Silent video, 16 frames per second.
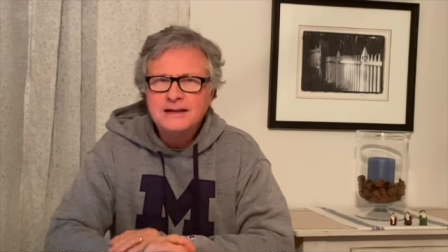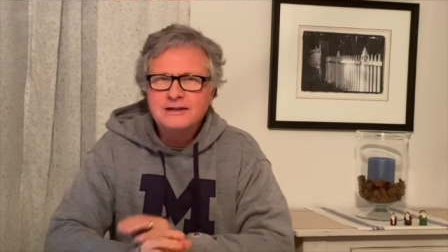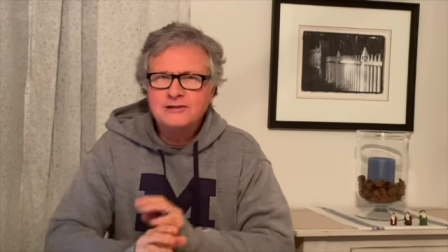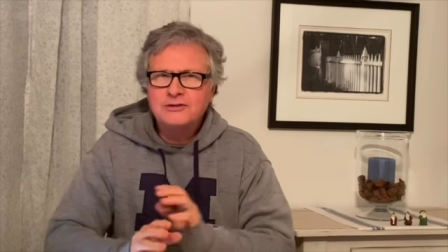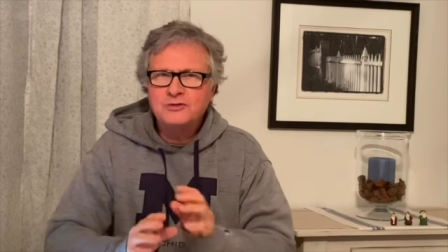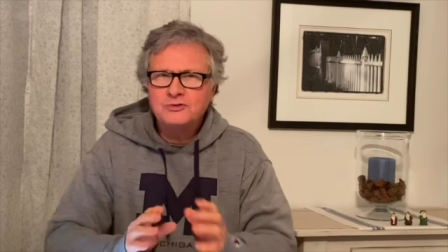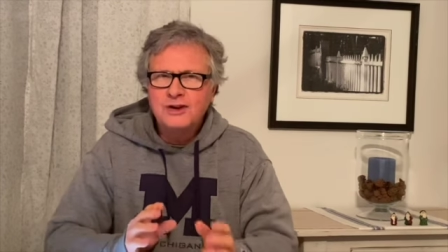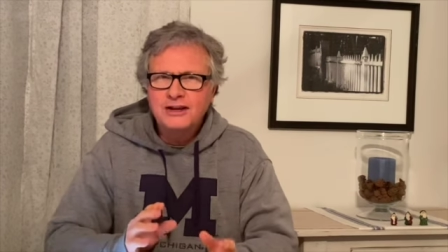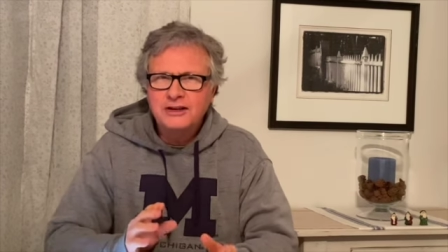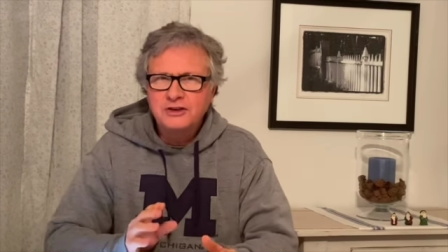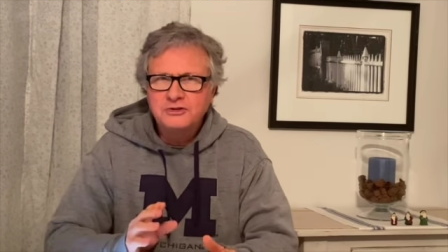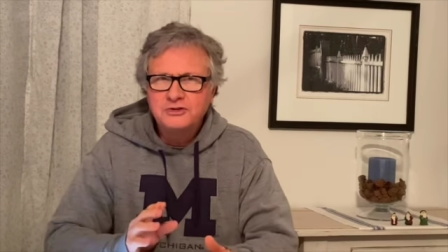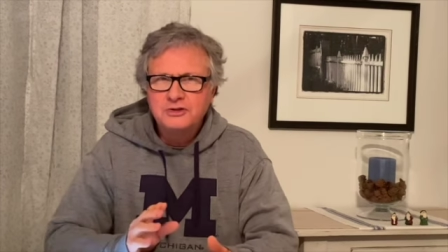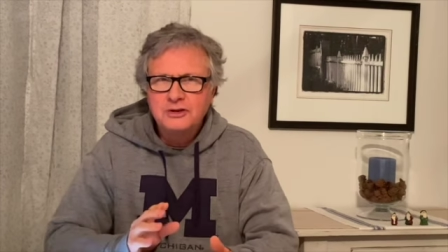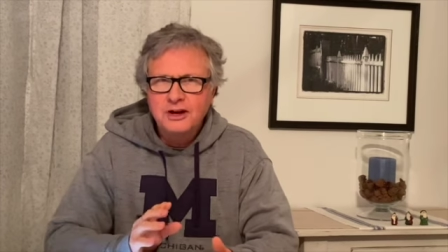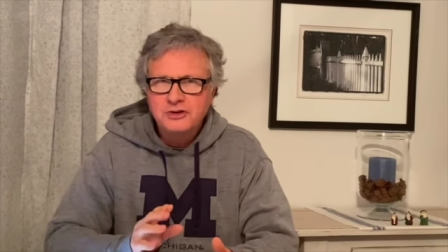There's like a
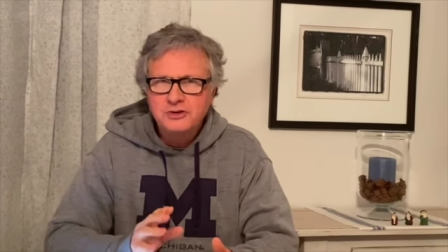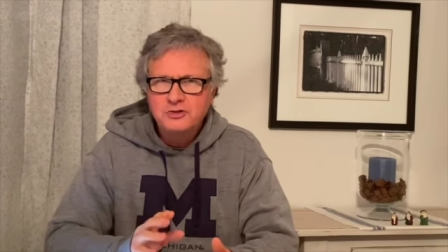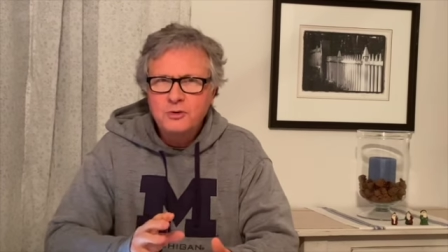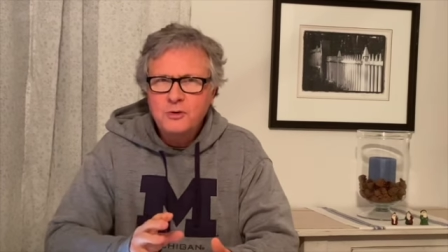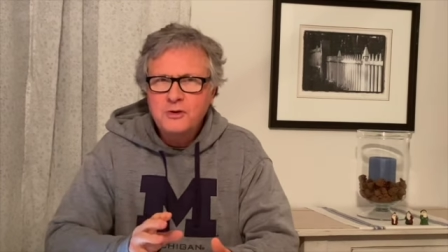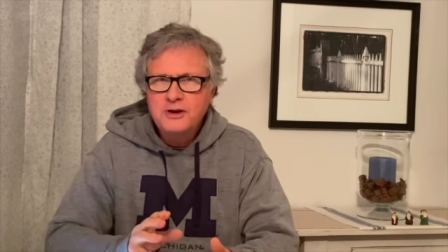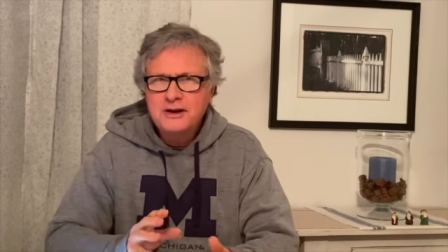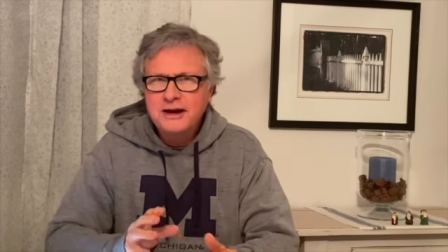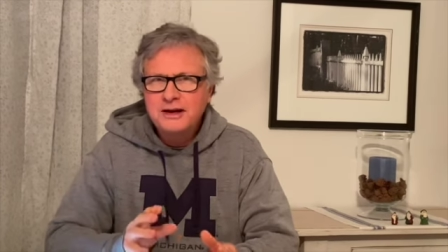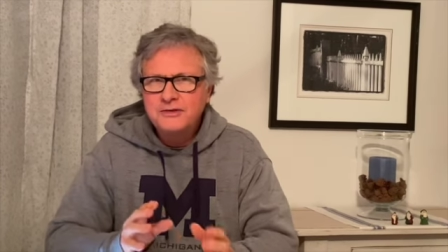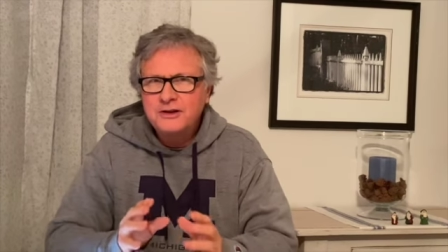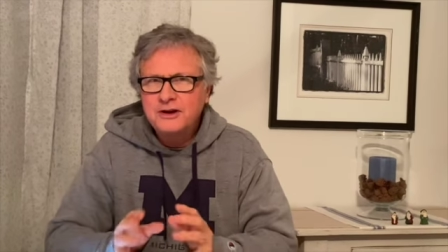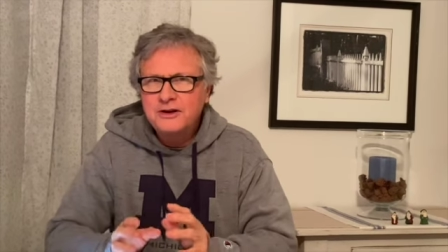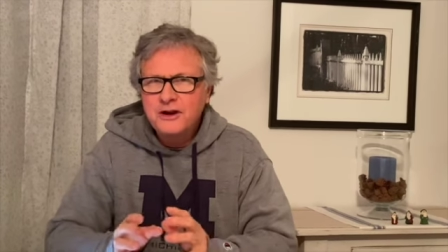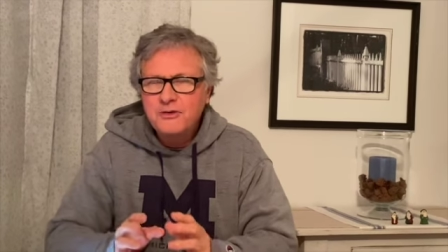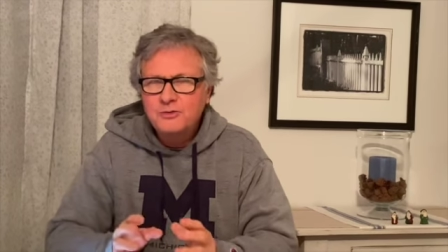story and then
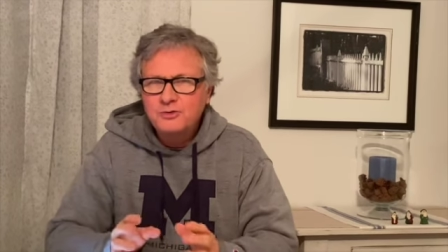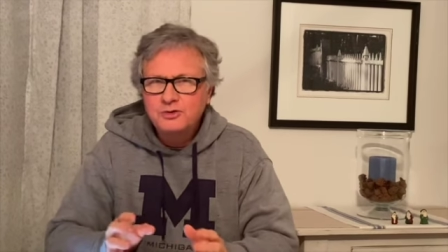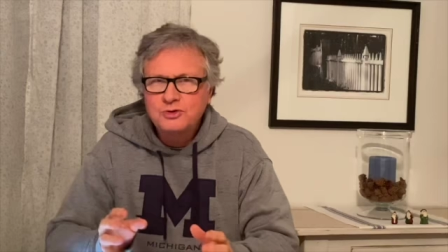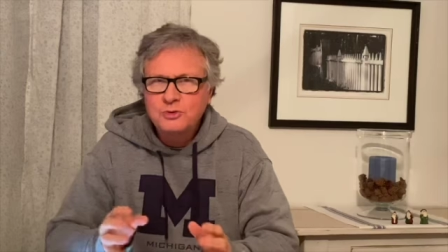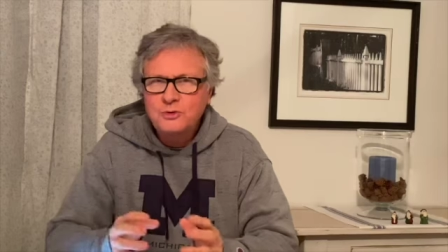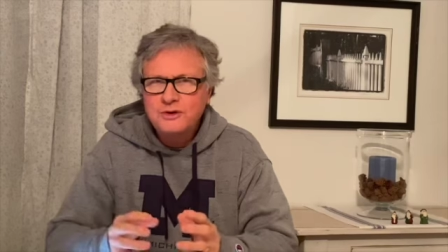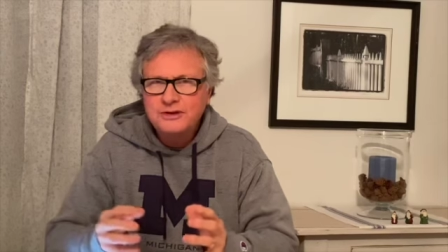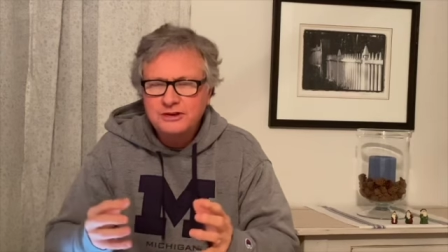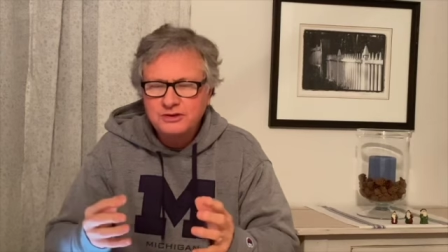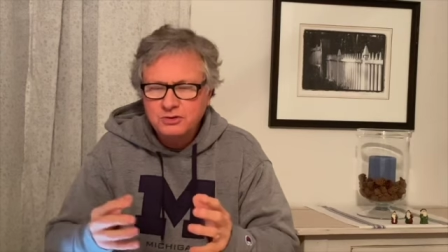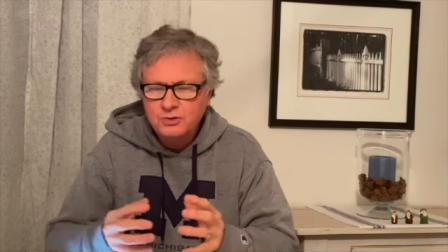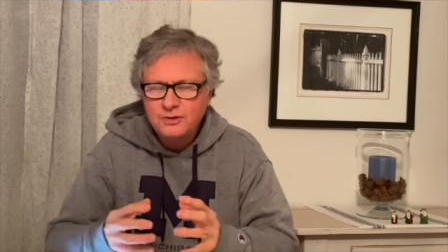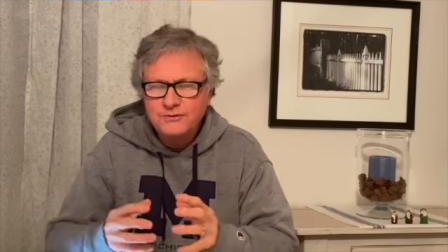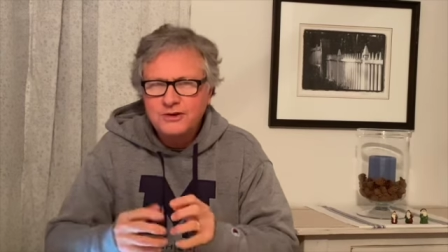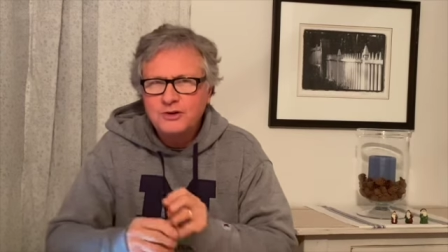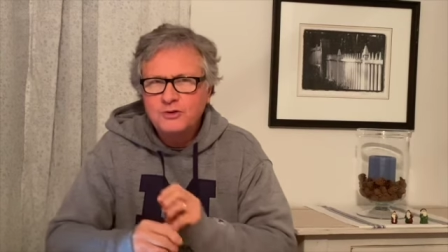another story that's sort
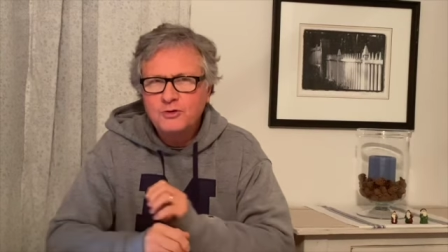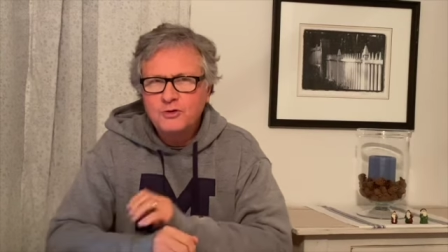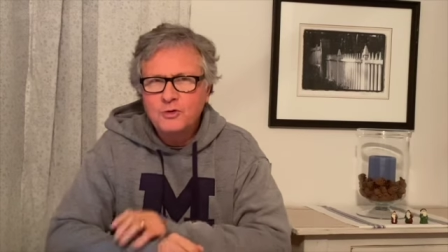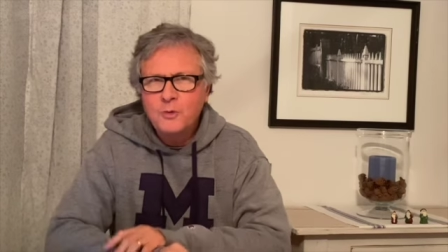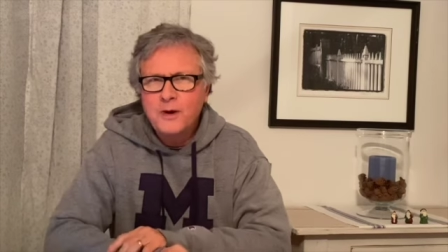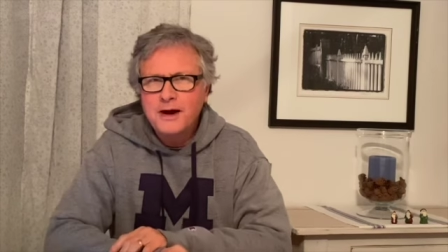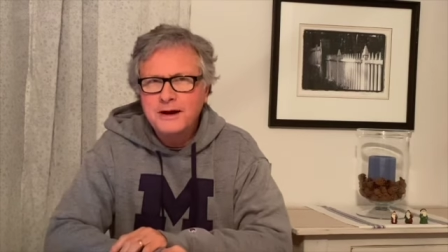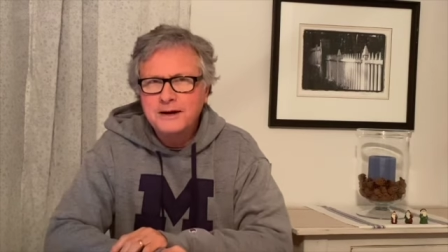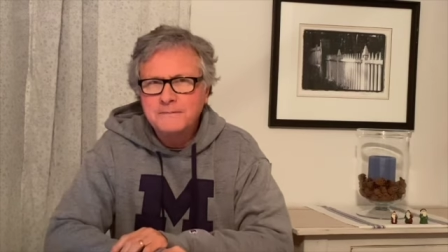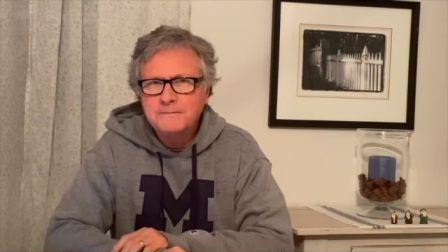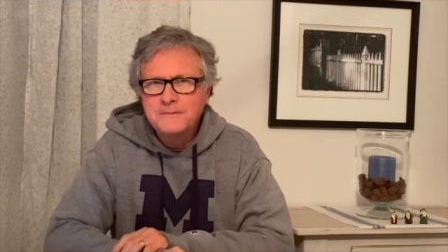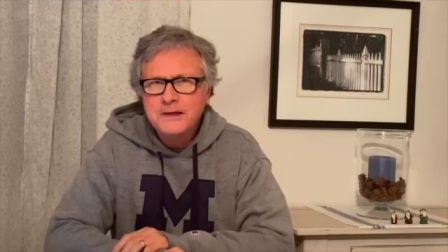of intertwined.